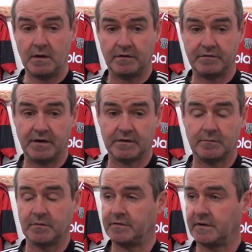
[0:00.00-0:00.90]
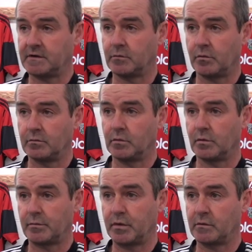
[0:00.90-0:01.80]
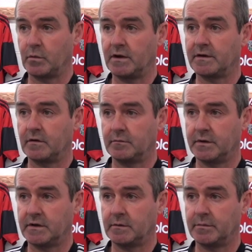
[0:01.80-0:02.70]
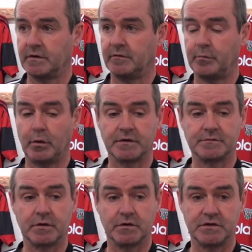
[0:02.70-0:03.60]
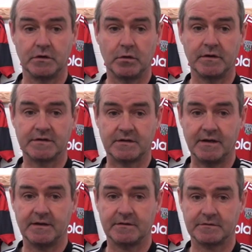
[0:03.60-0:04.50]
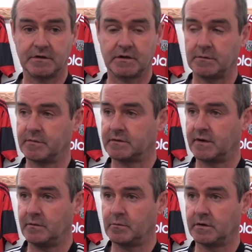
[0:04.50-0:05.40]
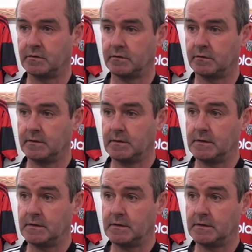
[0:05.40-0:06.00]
I flagged up the fact that we were playing well and not picking up enough points, because you know in this league there's going to come a time where you don't